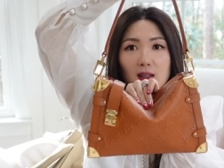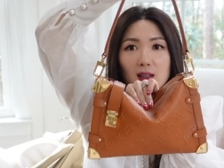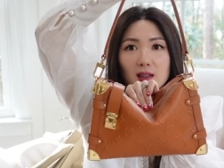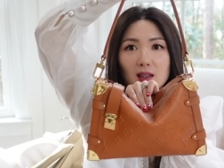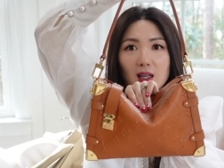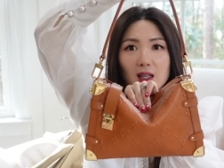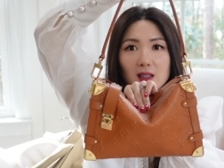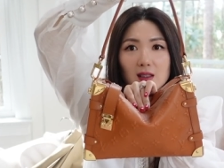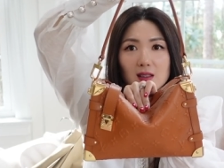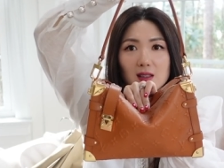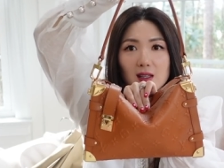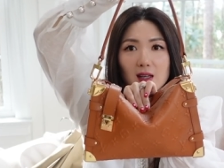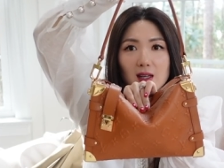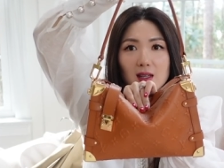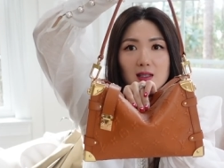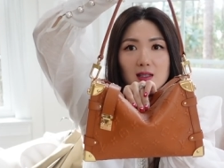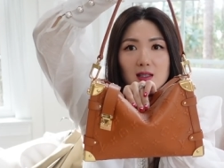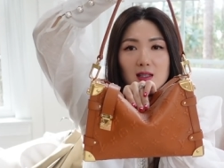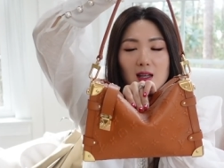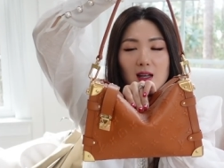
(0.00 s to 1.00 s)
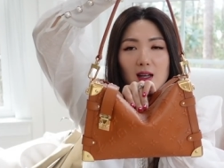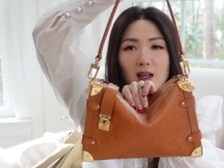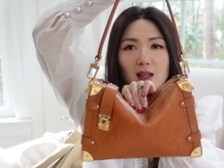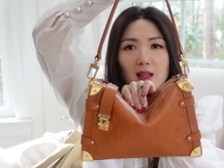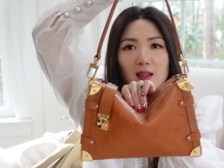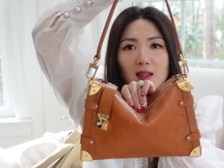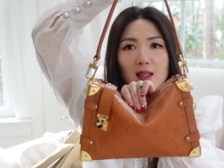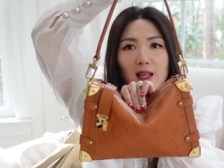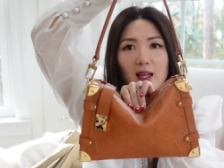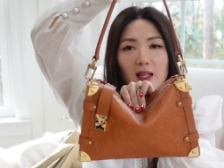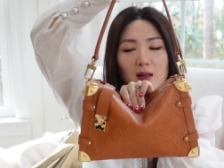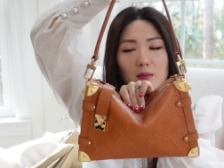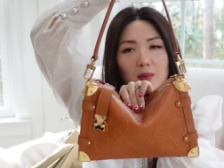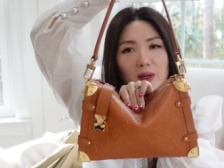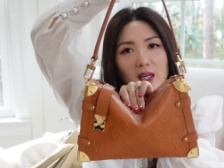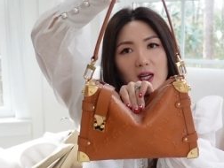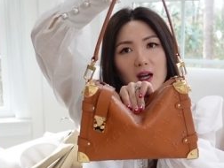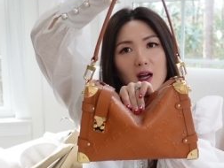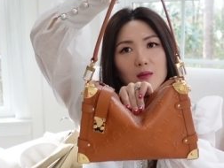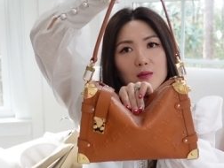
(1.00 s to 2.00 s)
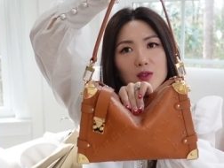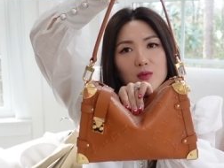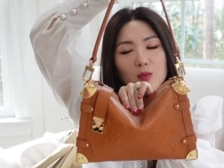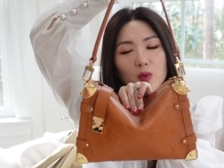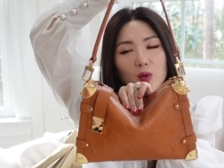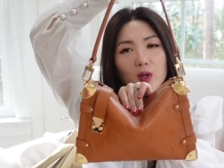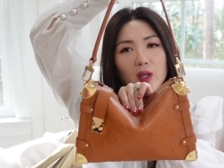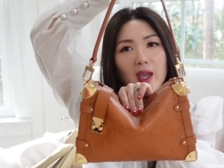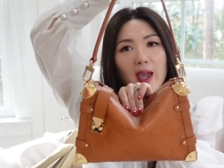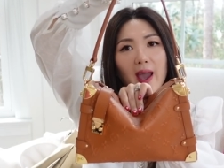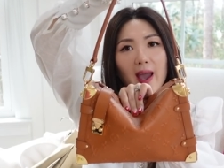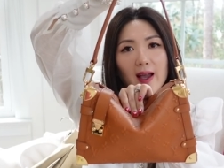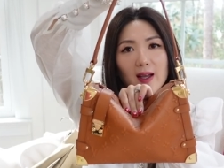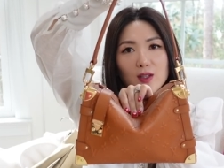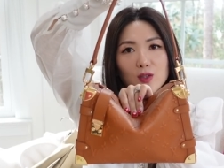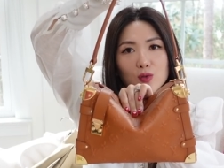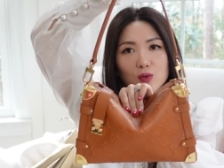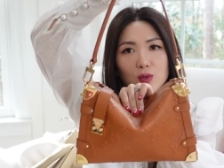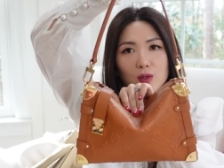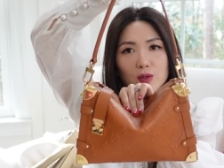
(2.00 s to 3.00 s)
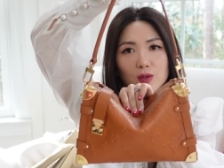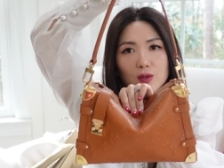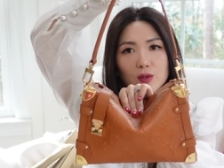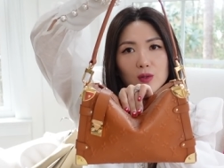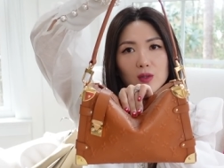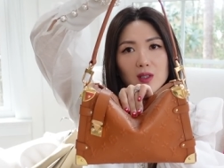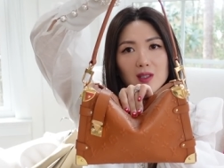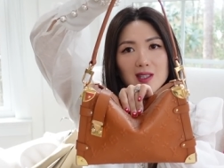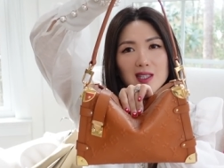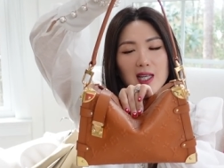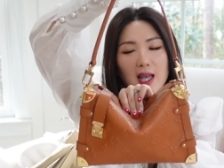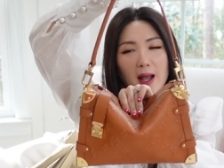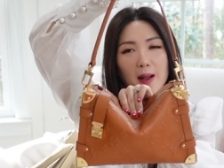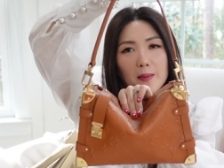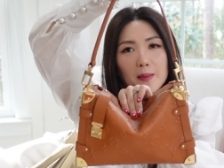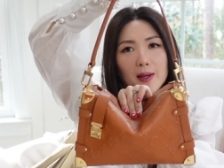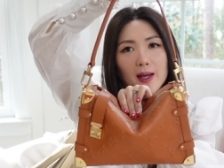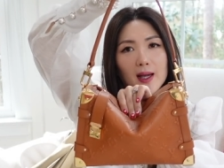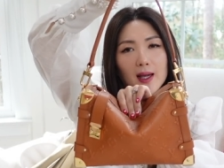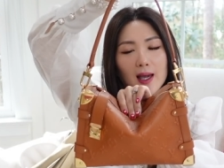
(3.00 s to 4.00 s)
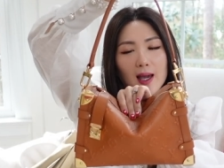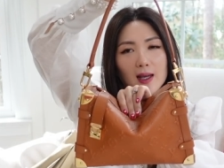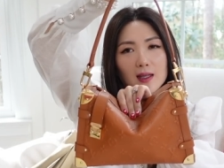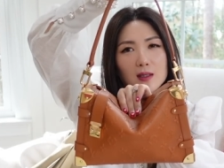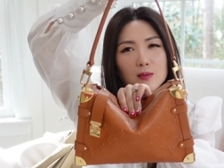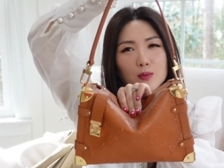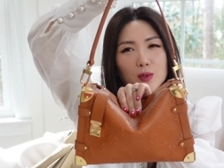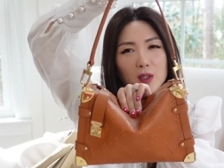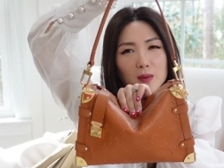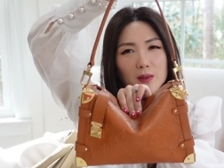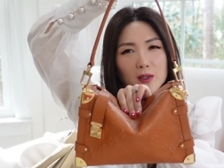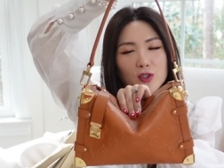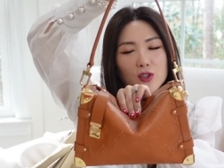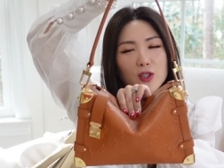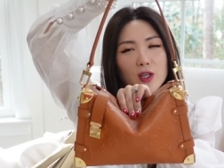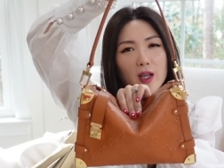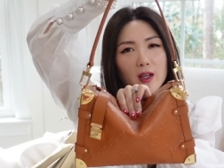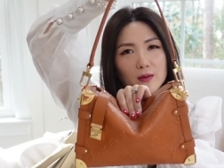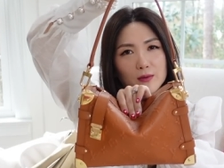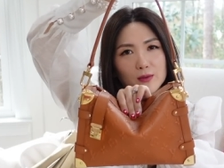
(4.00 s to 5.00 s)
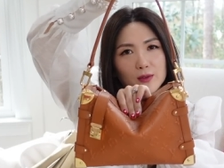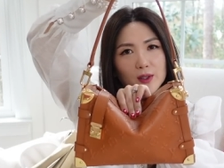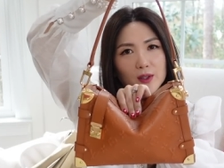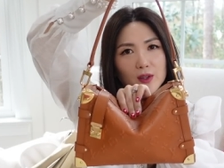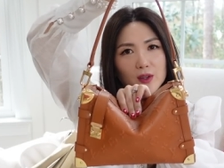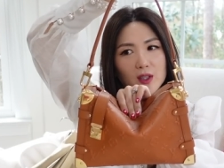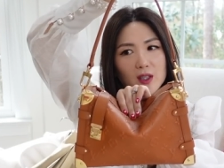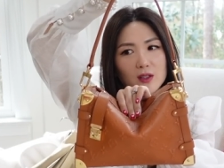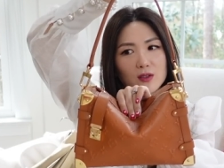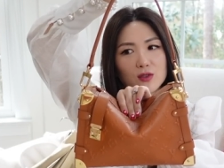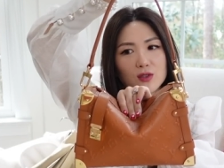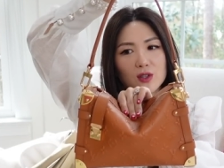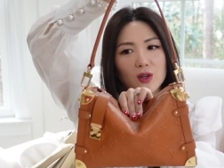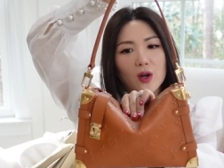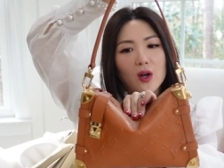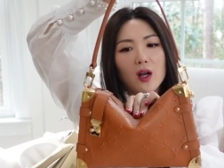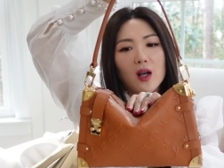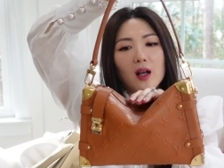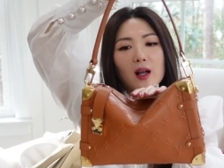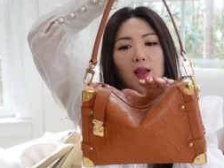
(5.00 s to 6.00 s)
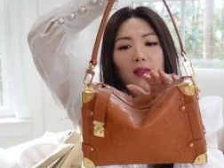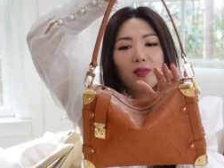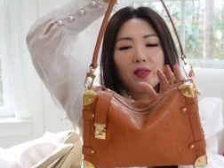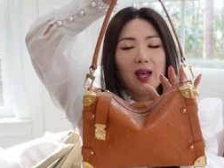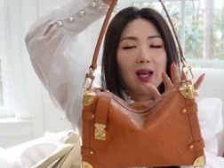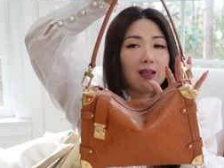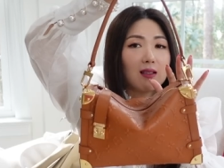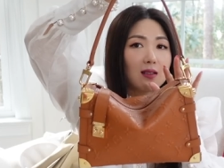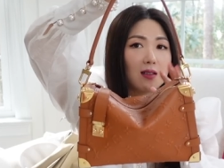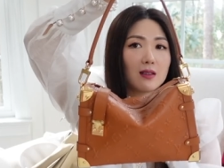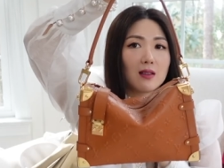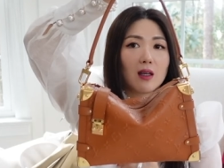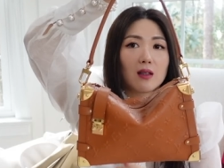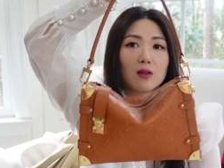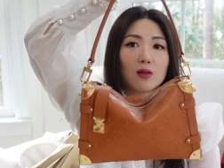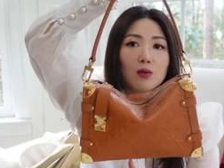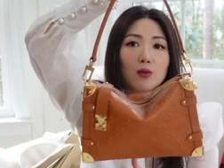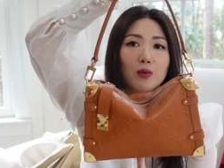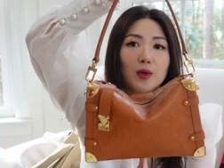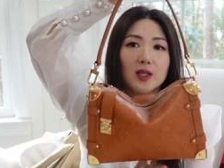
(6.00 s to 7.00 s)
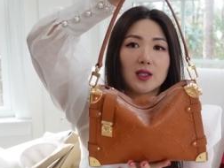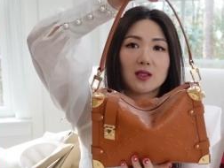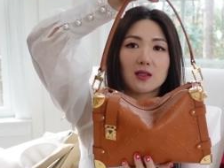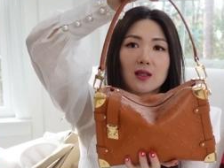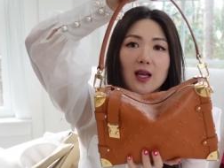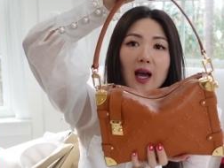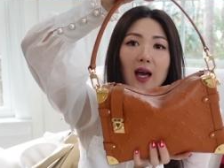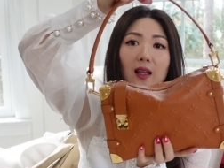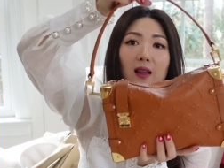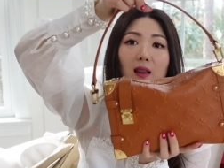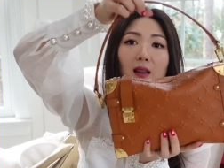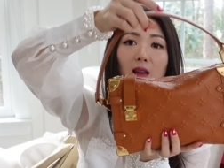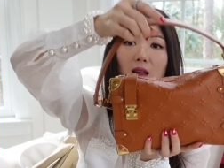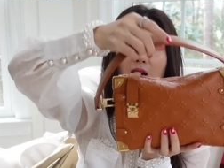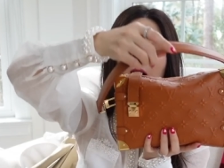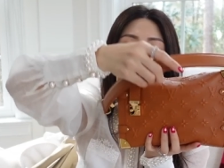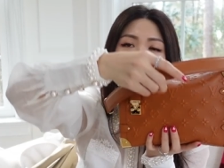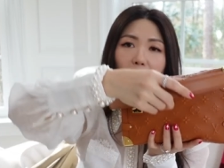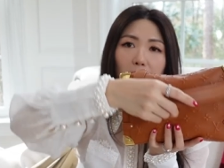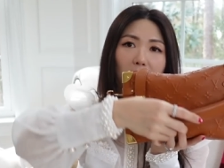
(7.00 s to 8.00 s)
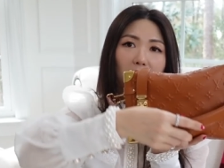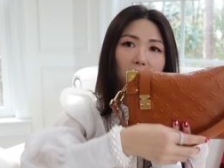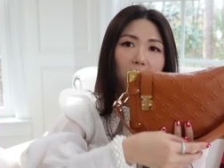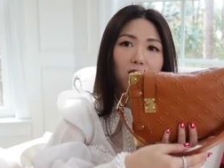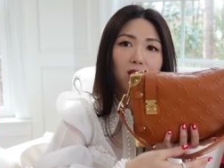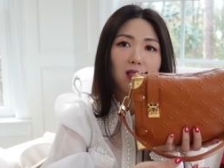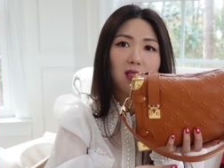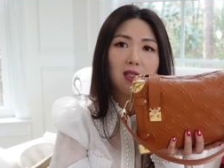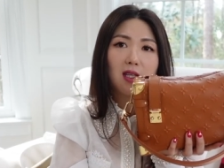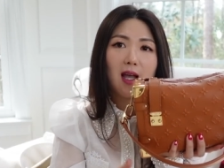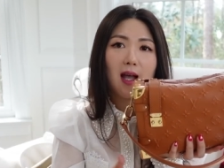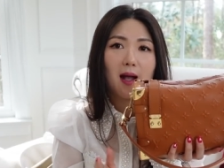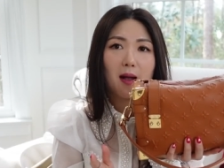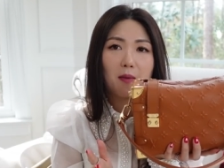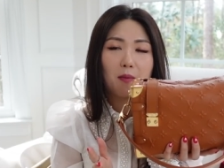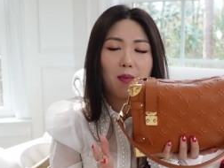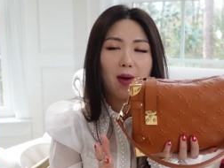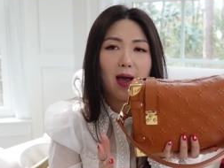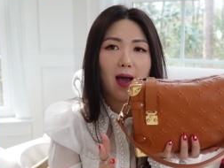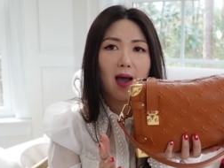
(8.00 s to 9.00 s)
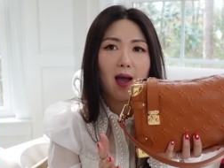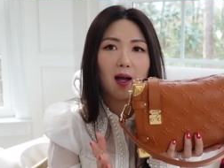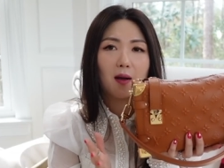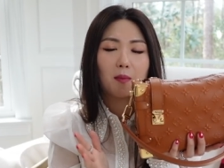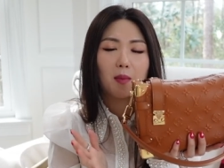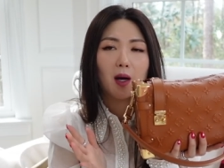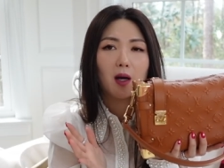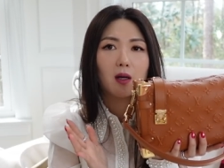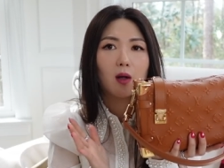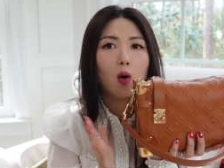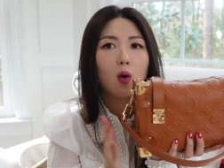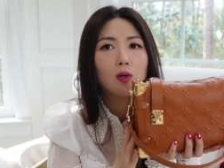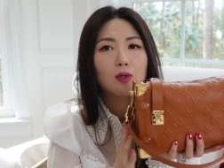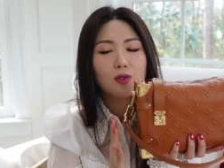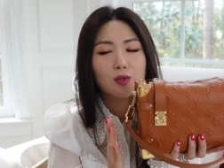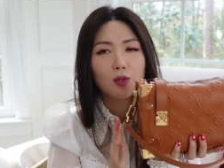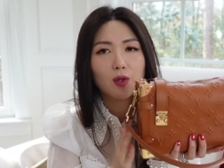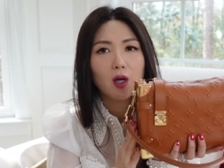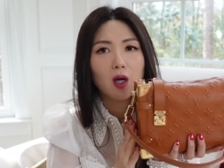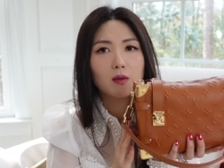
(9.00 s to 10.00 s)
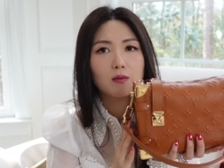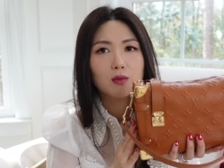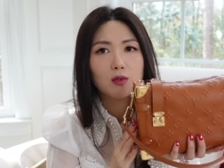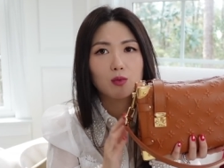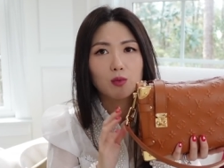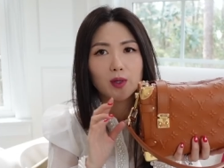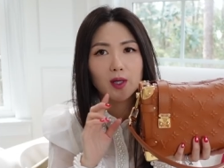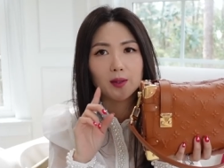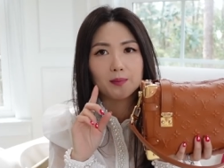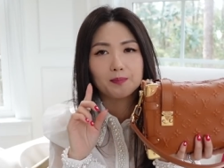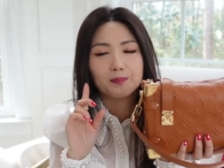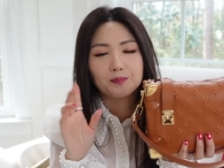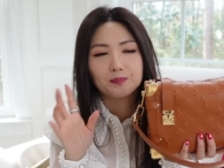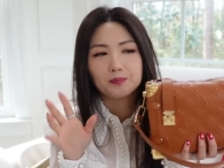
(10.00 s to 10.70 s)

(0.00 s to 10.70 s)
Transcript: like this, then it becomes more casual. So this handbag has pretty much everything. So that's another reason I love about this handbag. But it also comes with